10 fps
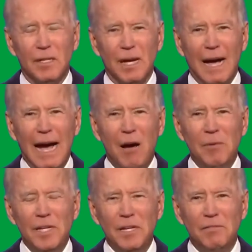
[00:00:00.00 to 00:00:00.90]
How
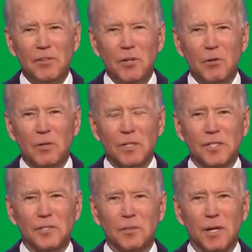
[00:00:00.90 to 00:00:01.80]
many of you were in a
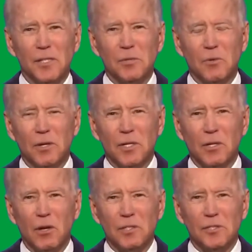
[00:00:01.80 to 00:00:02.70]
situation where you
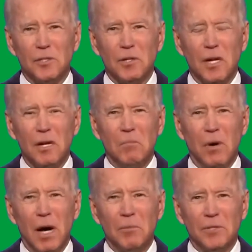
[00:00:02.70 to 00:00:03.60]
lost your
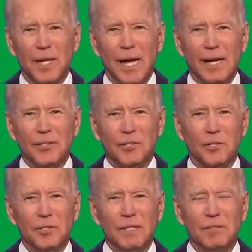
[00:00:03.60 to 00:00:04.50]
mom or dad and you
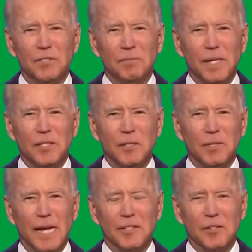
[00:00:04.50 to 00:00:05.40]
couldn't even speak to them? You
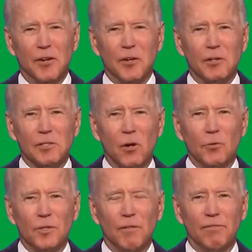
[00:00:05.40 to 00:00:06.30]
had a nurse
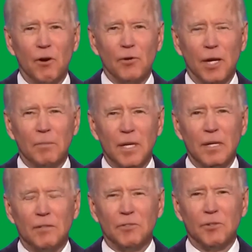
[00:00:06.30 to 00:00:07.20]
holding a phone up
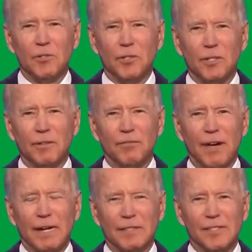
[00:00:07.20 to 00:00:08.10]
so you could, in
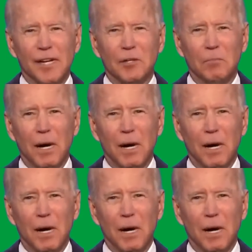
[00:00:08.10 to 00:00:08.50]
fact, say goodbye.